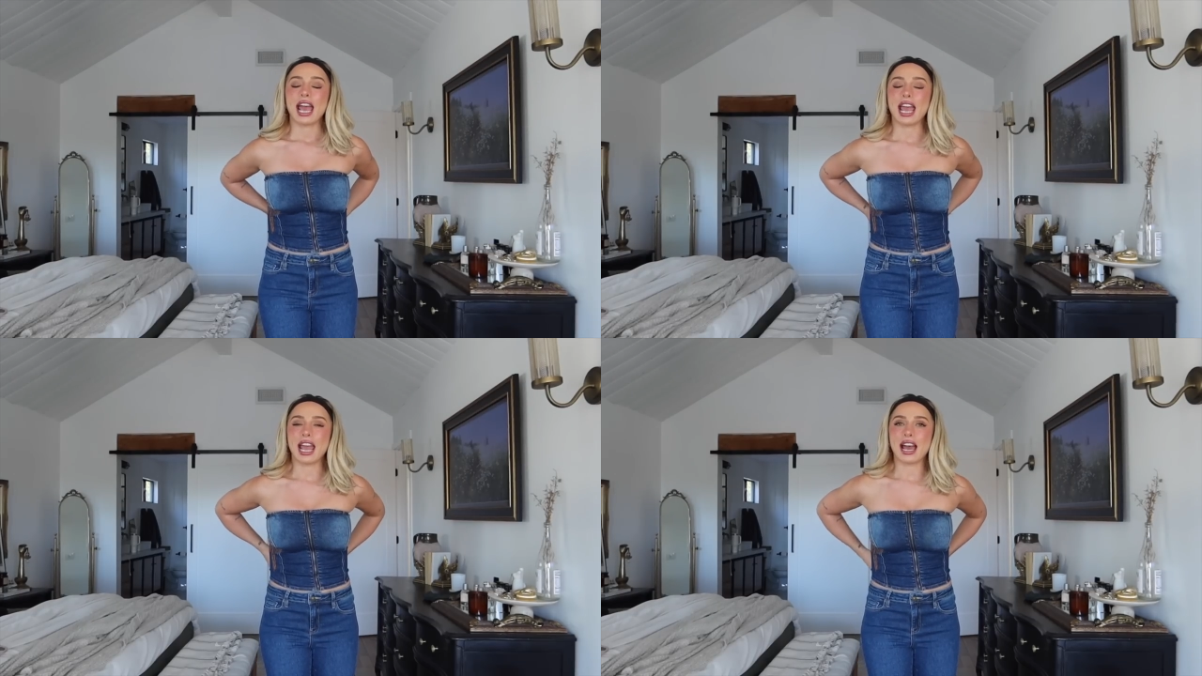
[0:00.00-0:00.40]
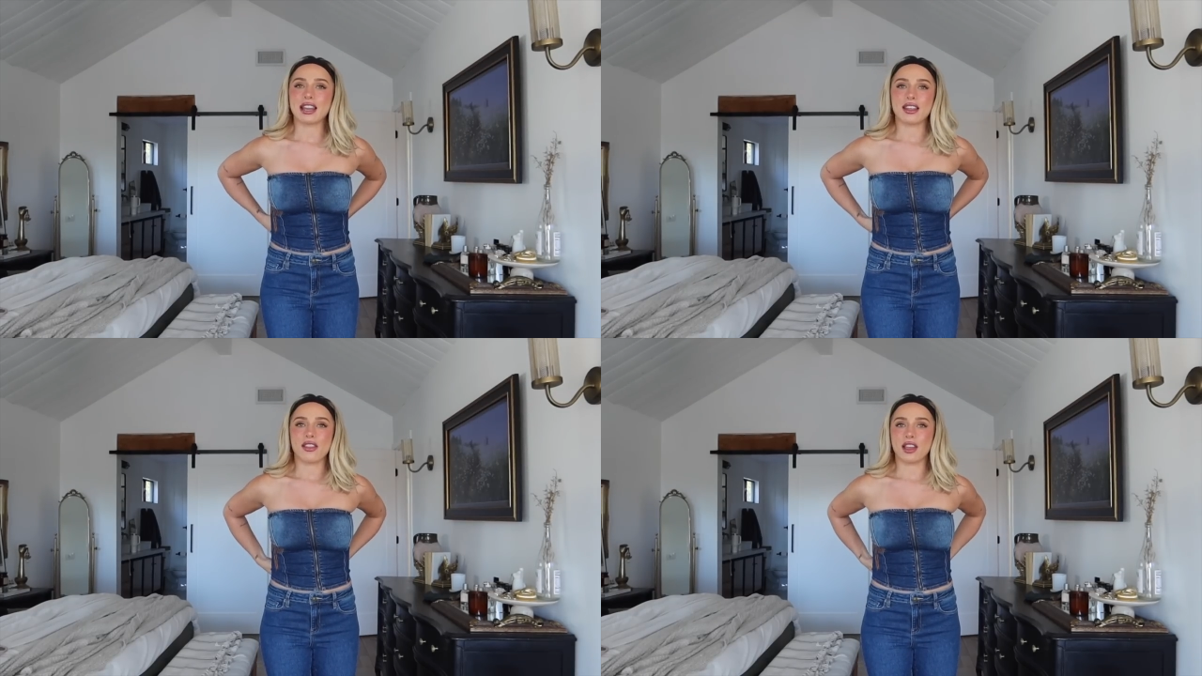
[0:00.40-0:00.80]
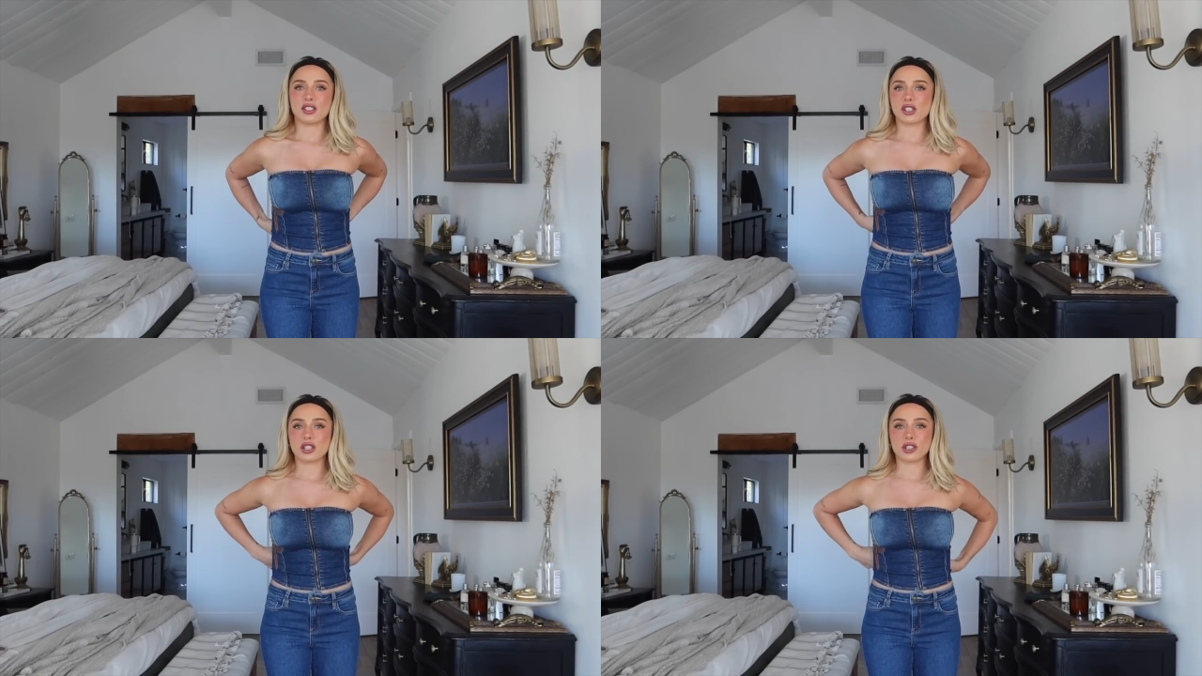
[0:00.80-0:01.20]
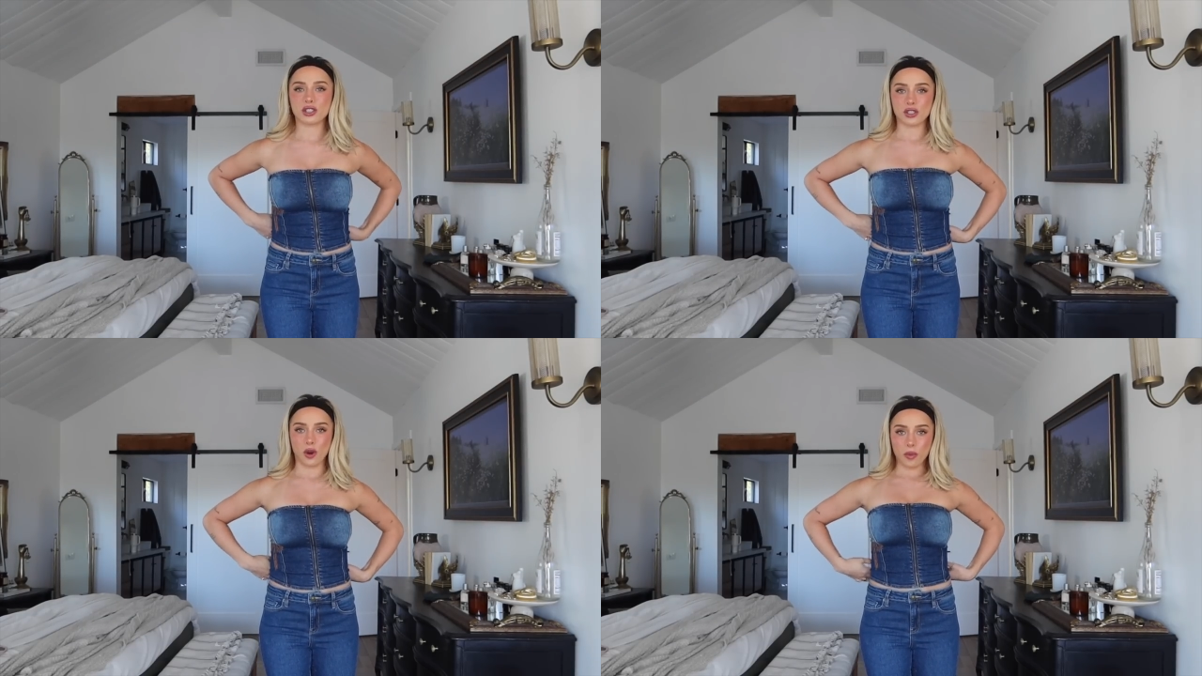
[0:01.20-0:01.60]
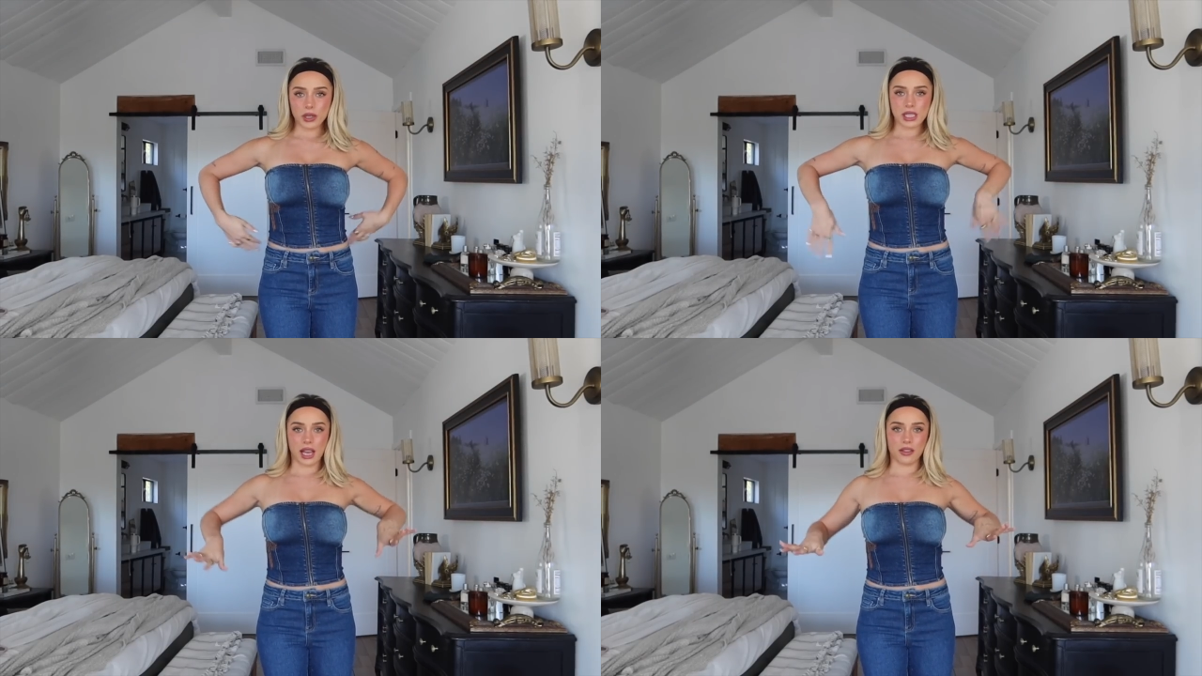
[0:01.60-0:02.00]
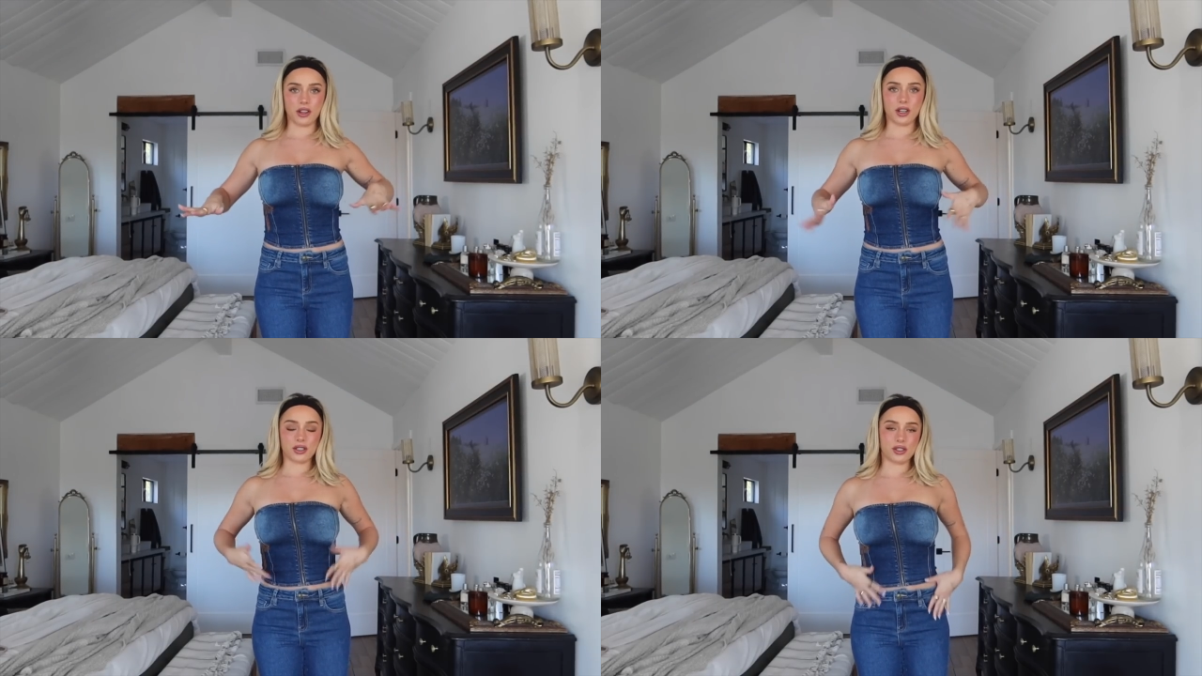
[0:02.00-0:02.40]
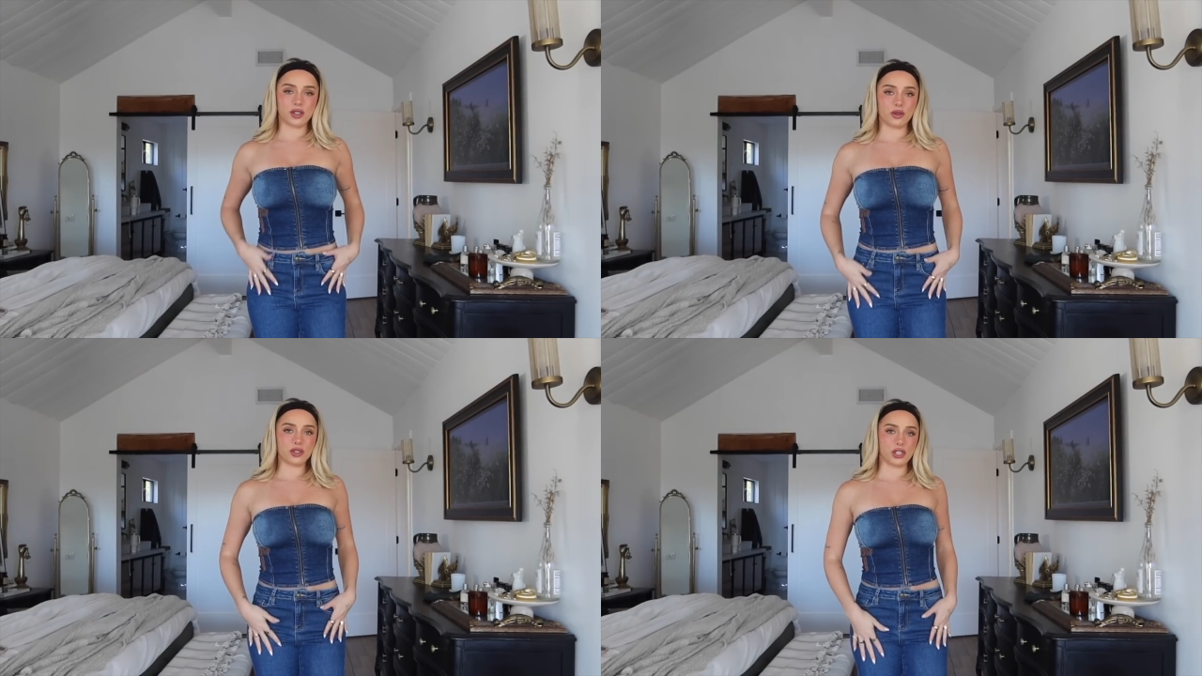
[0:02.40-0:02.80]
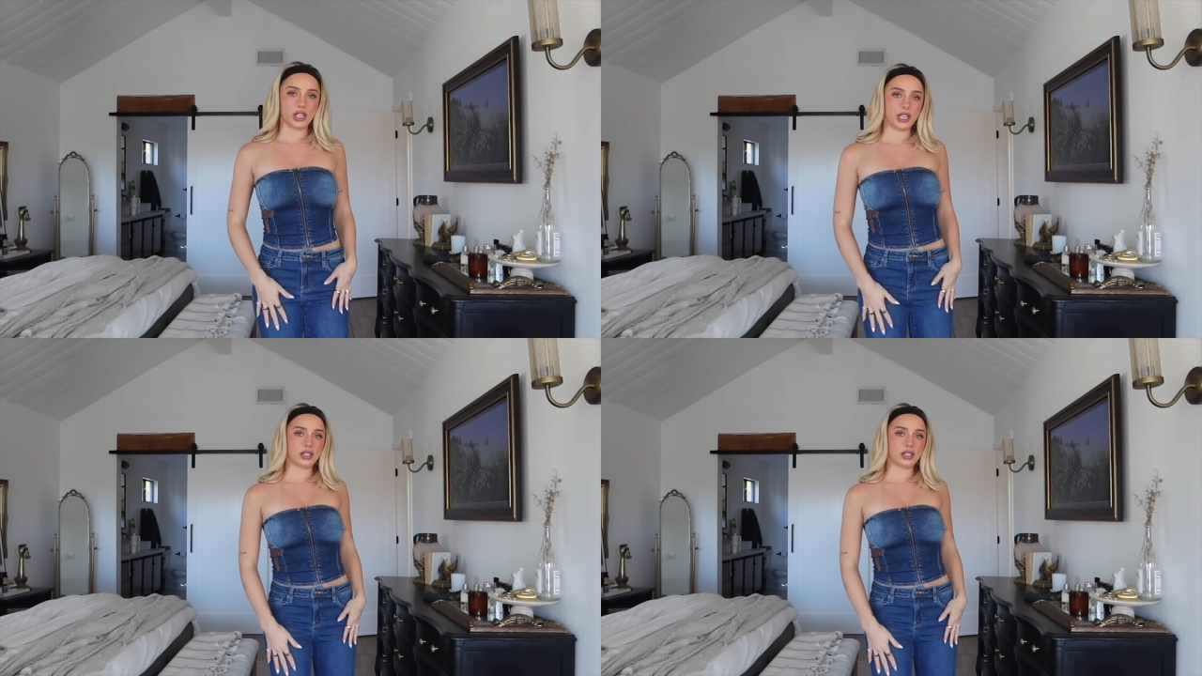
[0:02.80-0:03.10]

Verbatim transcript: and they just looked so put together, so chic,